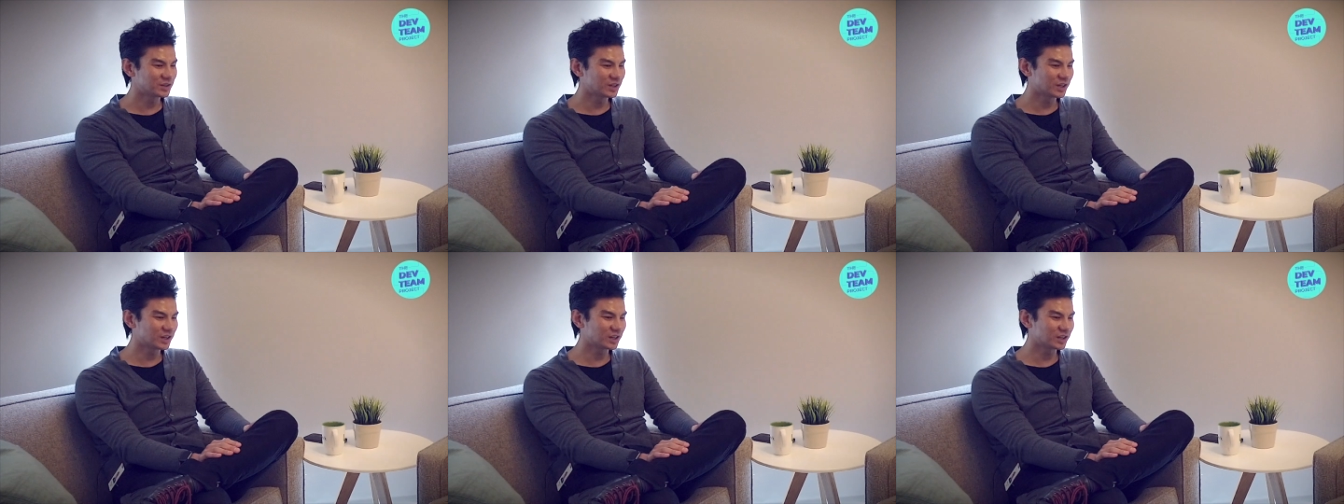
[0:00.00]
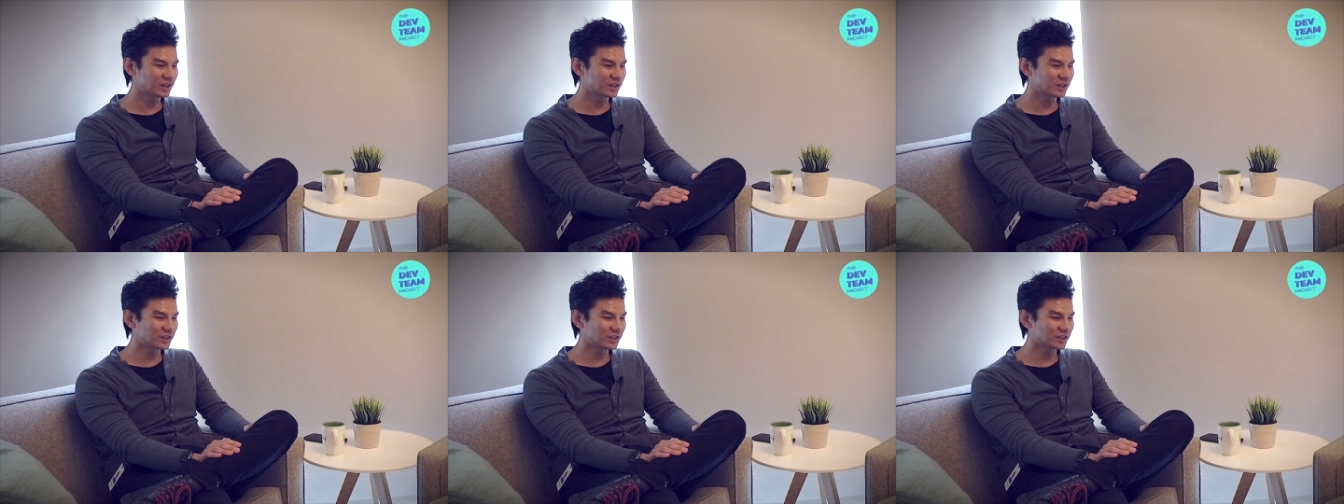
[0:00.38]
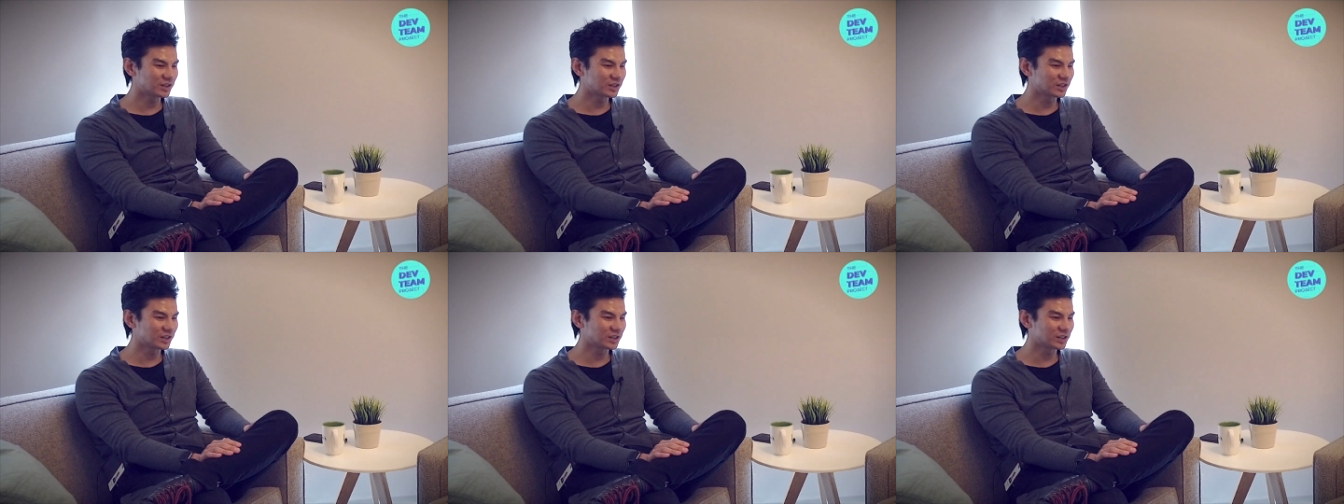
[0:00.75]

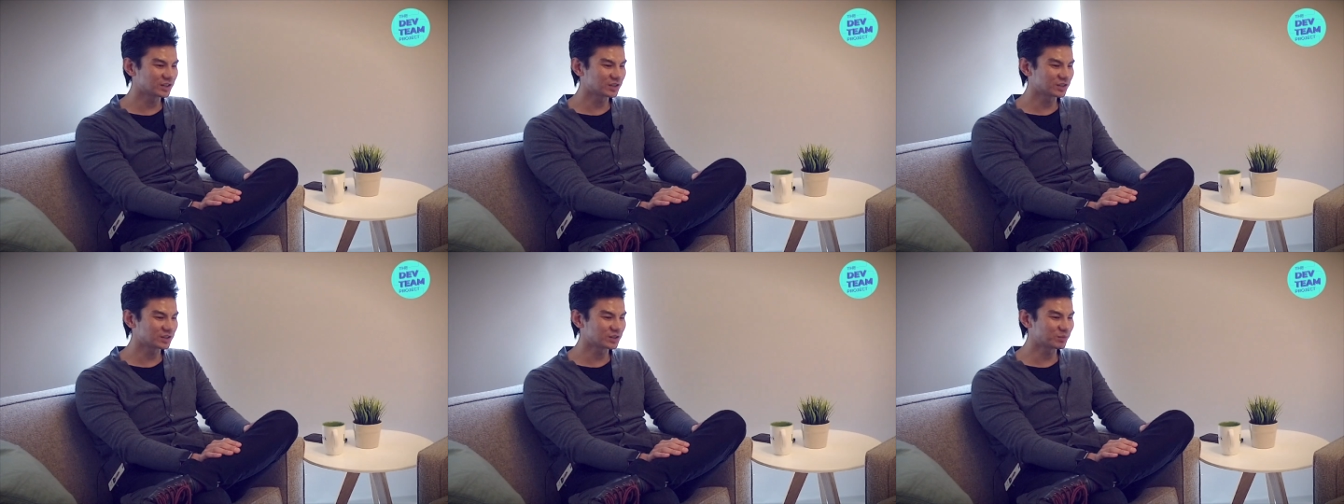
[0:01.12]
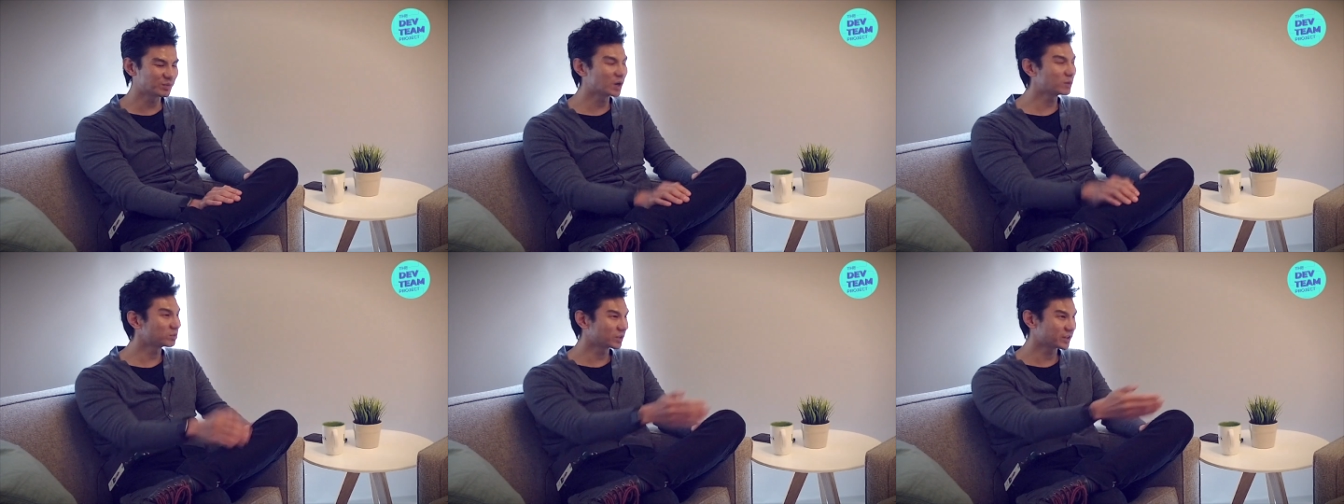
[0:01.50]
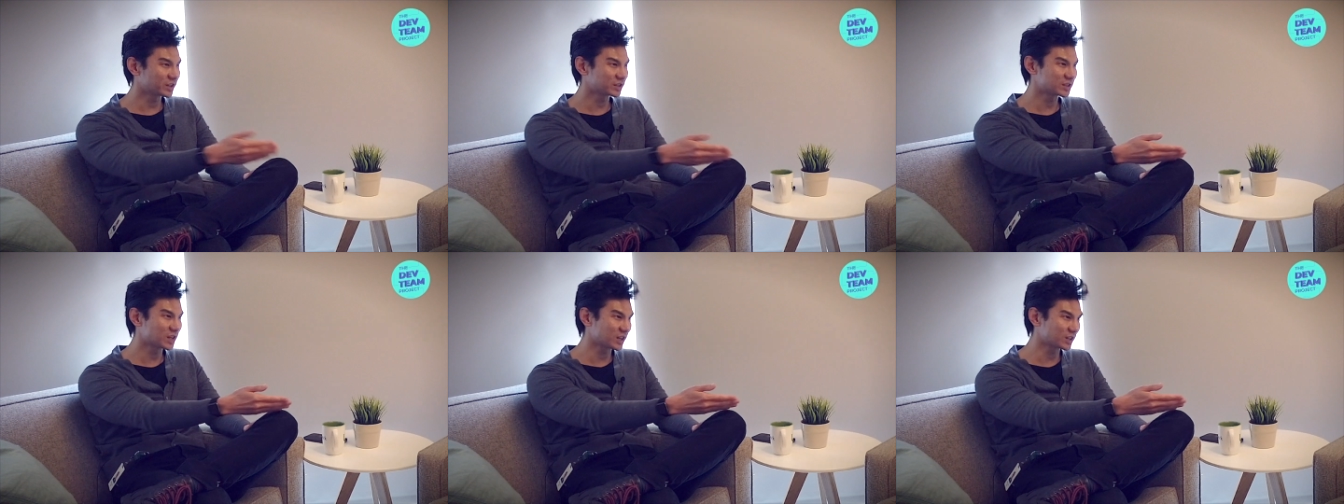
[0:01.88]
The
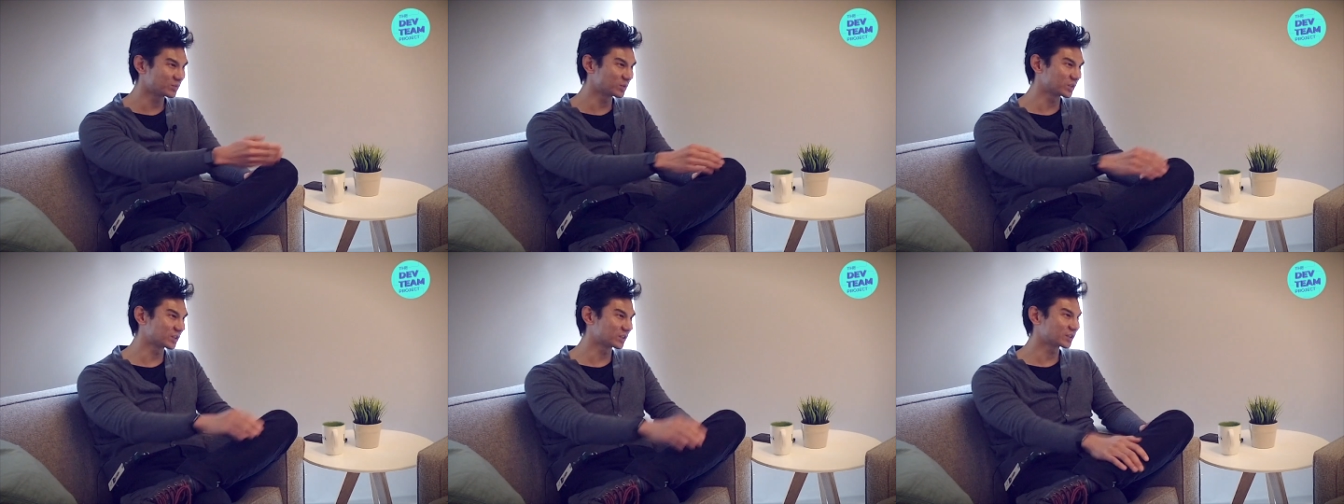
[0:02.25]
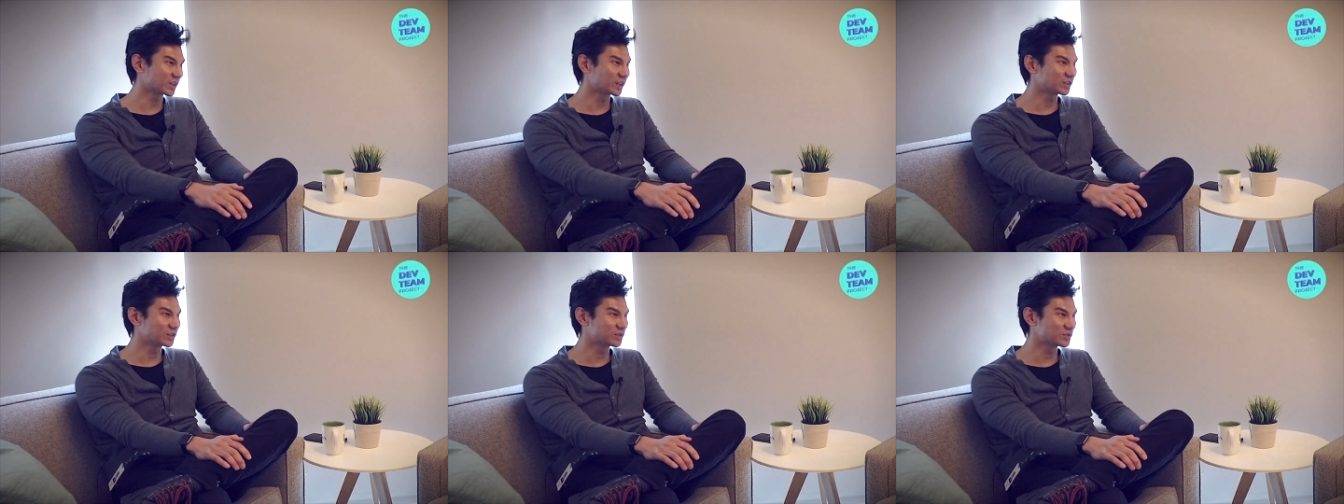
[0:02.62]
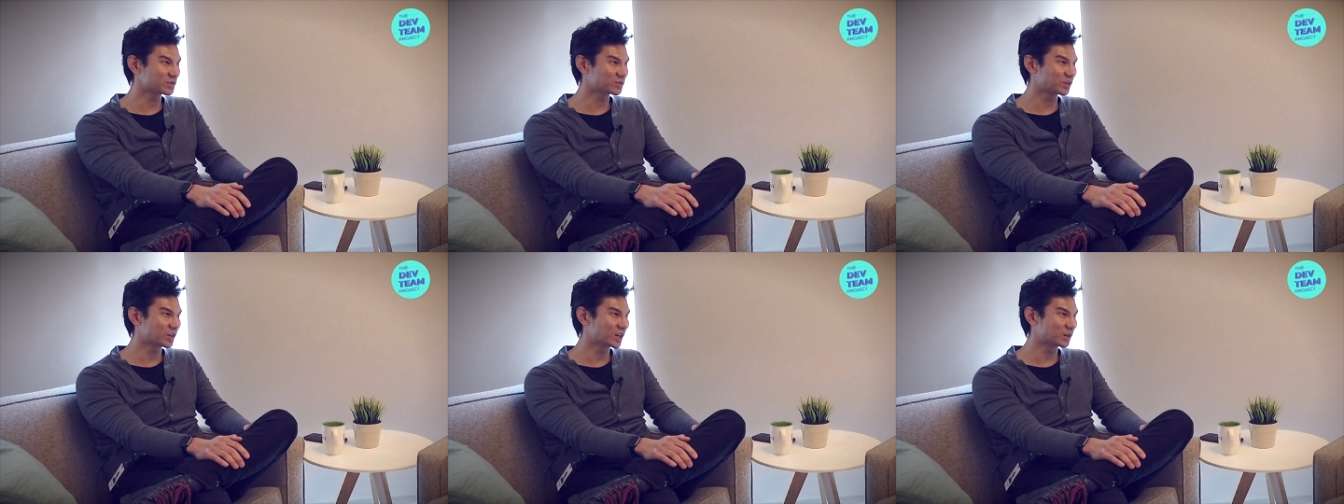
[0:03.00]
public document that you
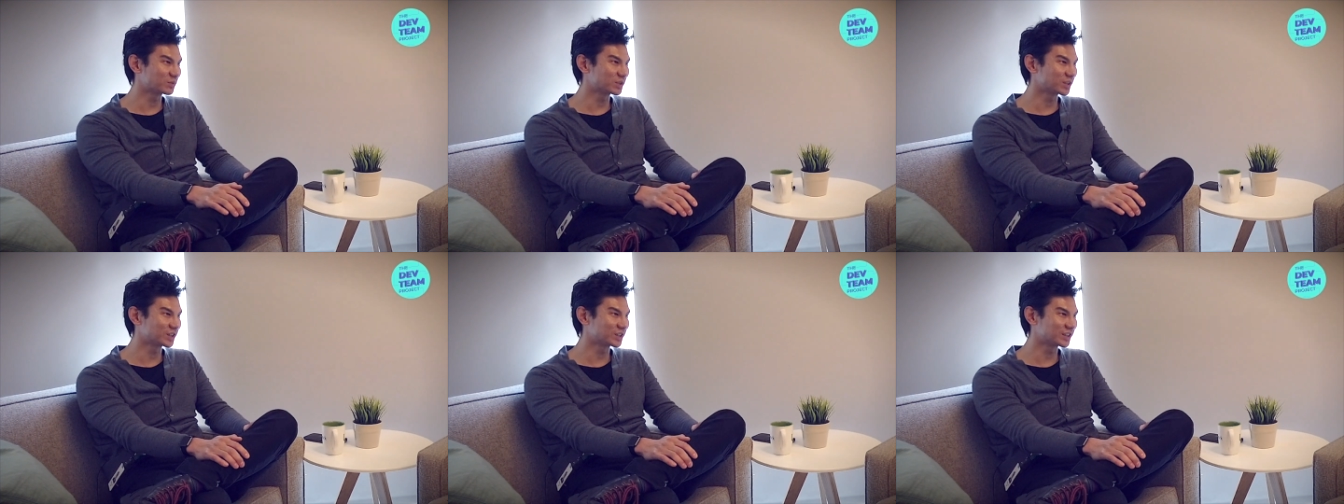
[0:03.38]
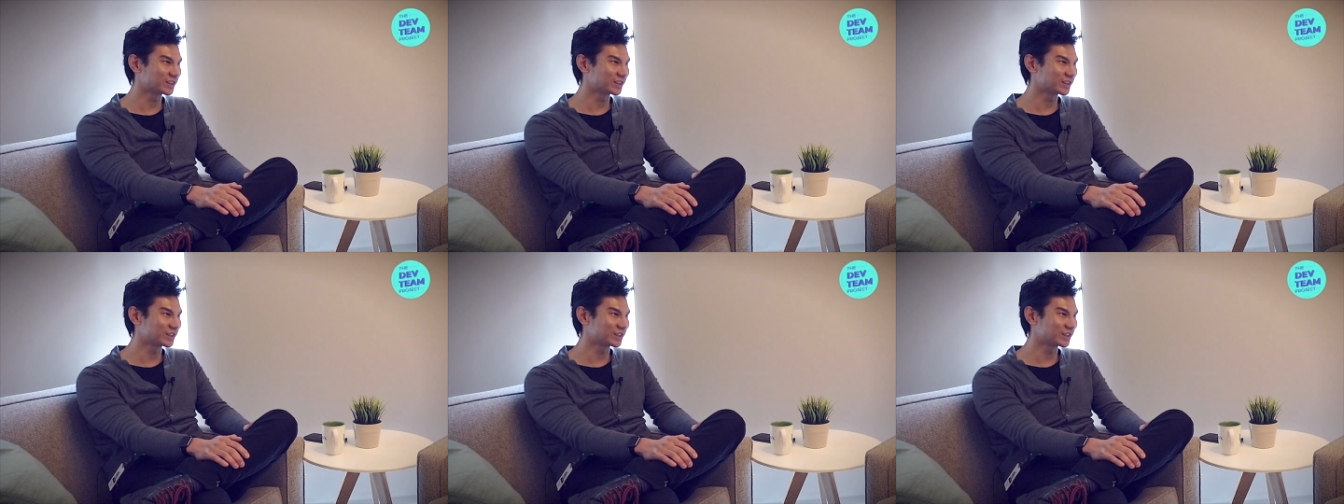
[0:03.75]
described,